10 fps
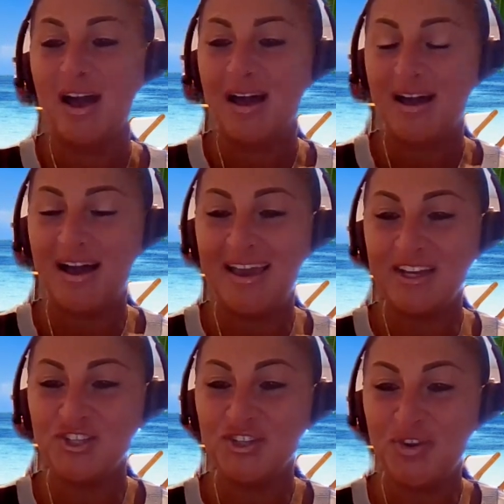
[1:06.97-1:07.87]
I
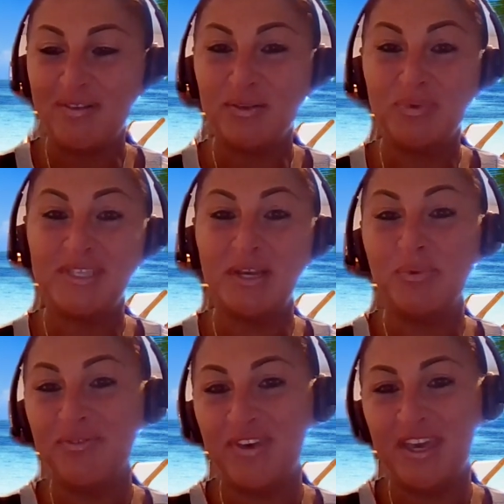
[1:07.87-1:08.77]
actually traveled with
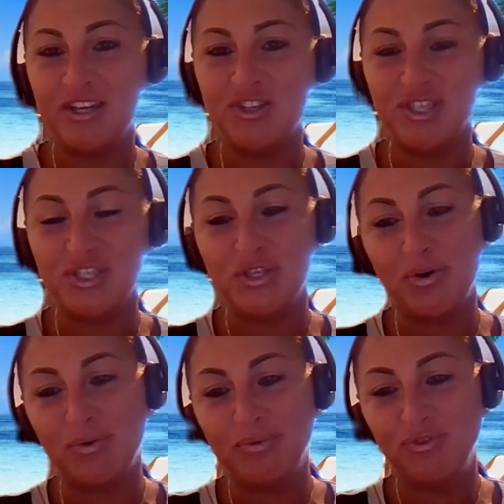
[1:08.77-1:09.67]
Sunwing Vacations.
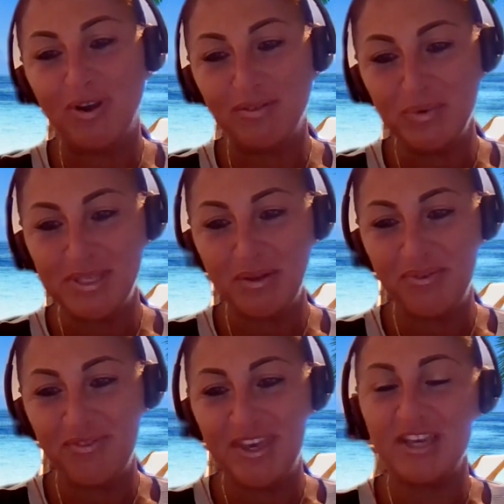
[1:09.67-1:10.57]
So, traveled with
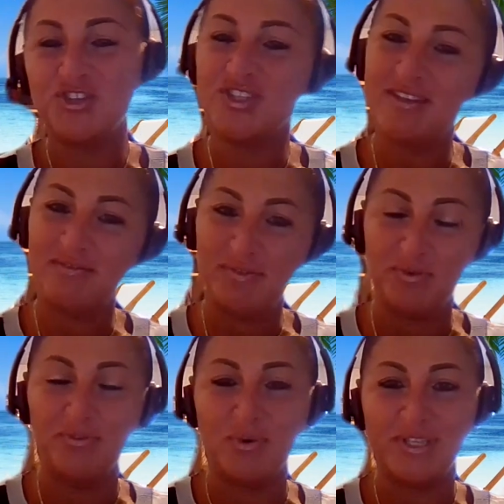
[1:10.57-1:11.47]
Sunwing Vacations and
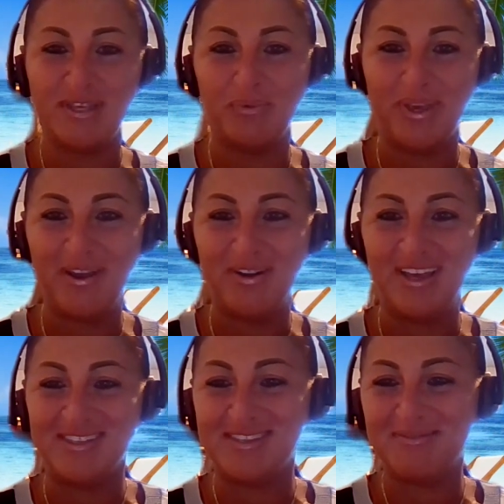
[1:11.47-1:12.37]
flew, of course, Sunwing
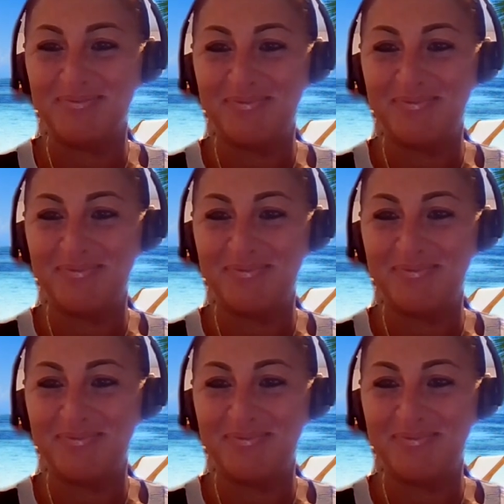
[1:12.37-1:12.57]
Airlines.